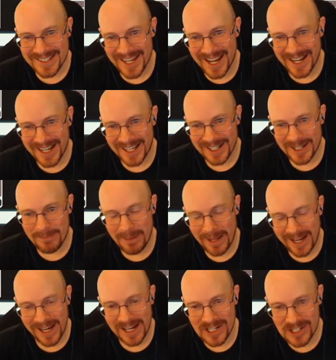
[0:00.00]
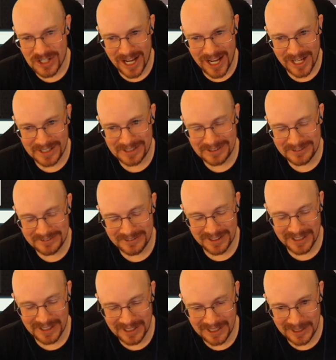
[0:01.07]
taken a page out of
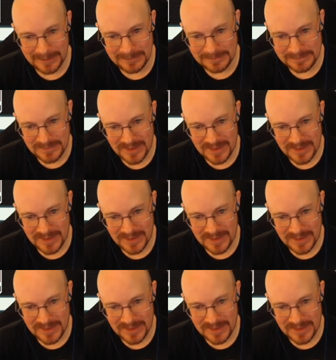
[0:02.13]
um,